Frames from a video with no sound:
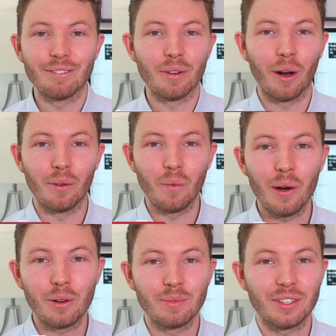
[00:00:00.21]
everyone,
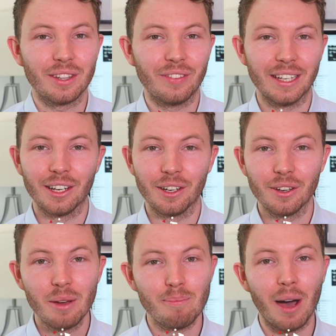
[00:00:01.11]
welcome to the video.
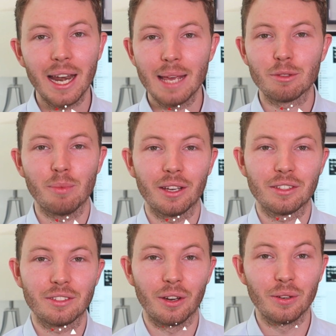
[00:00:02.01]
My name's Mike
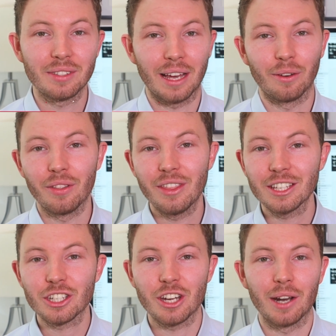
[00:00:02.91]
Stokes, and on
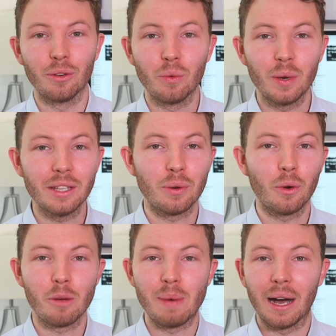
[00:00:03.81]
this channel we
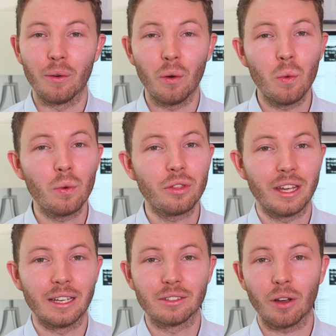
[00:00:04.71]
talk about all
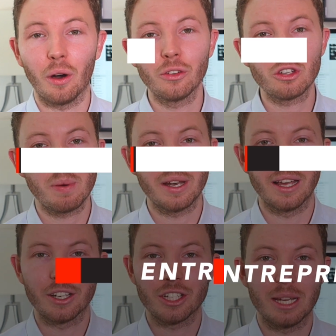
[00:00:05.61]
things
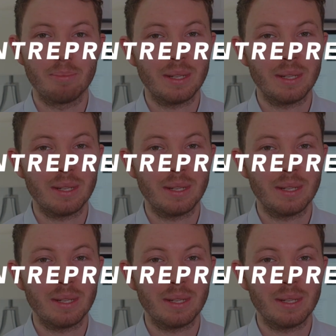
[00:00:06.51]
entrepreneurship,